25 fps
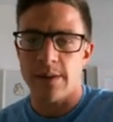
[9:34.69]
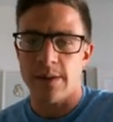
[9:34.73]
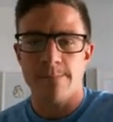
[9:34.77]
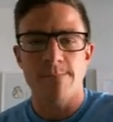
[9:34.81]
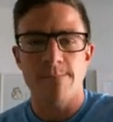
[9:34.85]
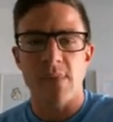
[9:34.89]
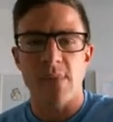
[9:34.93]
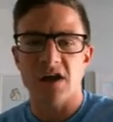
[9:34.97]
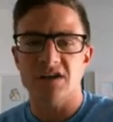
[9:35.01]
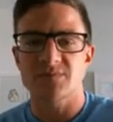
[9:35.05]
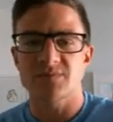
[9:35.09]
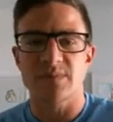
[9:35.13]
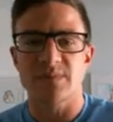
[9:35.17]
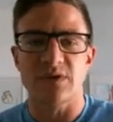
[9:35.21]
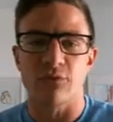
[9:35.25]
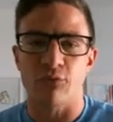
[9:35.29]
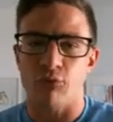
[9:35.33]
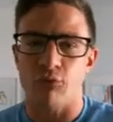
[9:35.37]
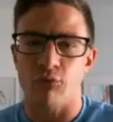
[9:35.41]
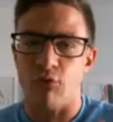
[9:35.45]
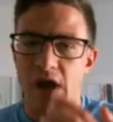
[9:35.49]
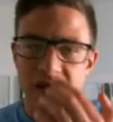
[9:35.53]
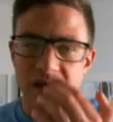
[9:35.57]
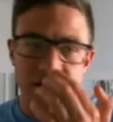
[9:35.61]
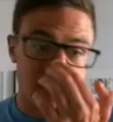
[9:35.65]
It must be
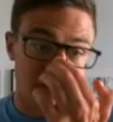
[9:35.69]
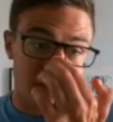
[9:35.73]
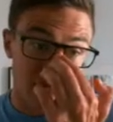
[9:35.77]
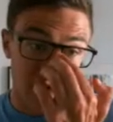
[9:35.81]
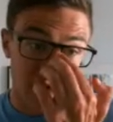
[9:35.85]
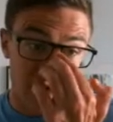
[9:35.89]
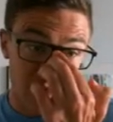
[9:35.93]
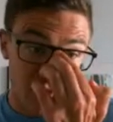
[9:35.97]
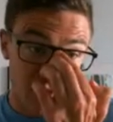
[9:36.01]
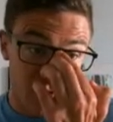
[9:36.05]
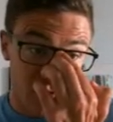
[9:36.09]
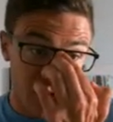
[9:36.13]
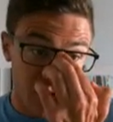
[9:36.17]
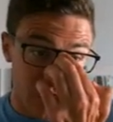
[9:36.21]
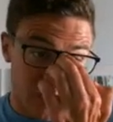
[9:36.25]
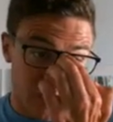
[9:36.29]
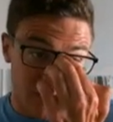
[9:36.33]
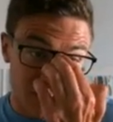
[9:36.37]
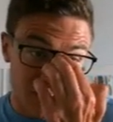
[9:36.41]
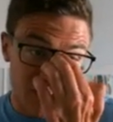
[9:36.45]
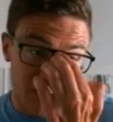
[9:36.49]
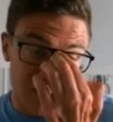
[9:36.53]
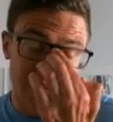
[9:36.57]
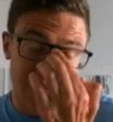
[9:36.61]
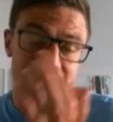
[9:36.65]
relevant. They're going to
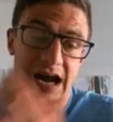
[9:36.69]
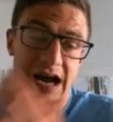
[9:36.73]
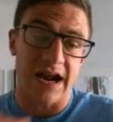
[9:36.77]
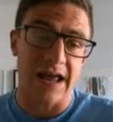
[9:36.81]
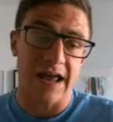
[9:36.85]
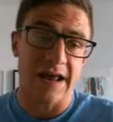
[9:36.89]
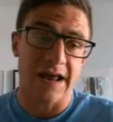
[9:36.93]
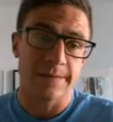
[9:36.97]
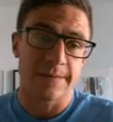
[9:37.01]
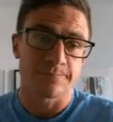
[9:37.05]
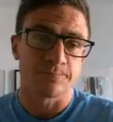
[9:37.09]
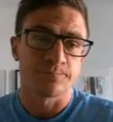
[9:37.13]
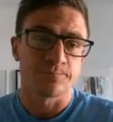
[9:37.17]
click on it.